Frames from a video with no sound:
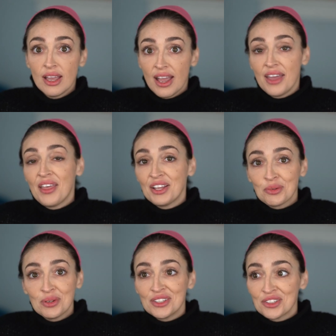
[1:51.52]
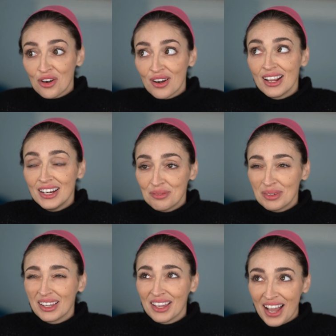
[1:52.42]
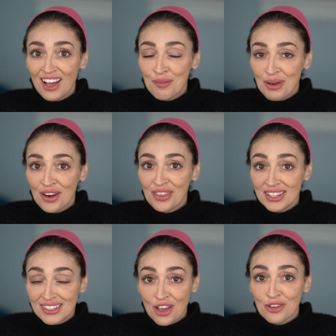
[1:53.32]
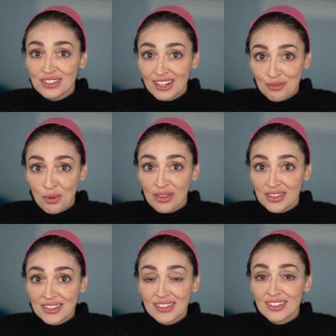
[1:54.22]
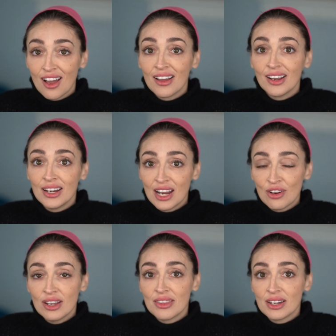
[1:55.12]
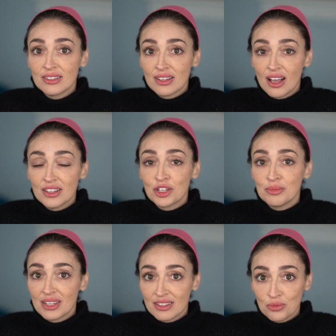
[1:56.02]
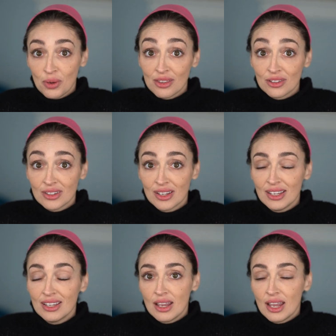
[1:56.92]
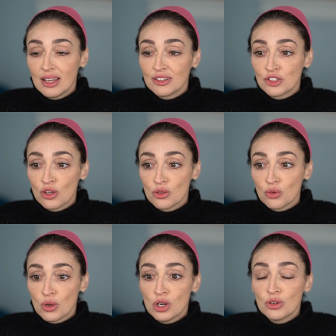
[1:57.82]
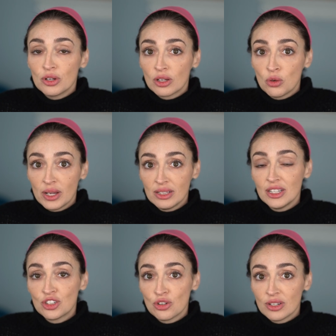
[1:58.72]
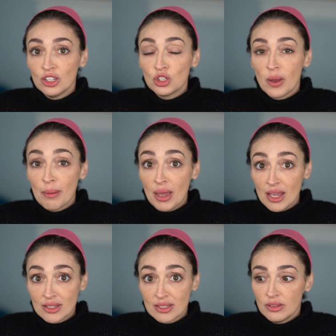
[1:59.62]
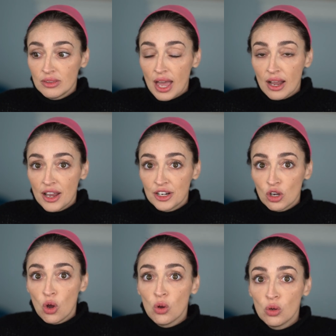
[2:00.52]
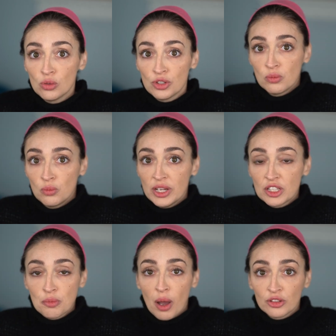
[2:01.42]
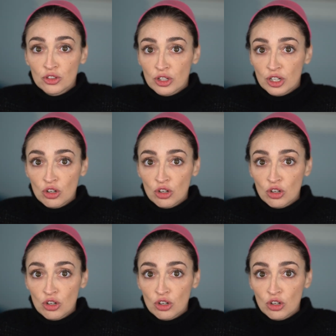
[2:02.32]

And that's when it started hitting me like, I'm not on the East Coast anymore. This is not an area that is accustomed to this weather and so the road quickly turned into a mess. That kind of cold, weak spots are going to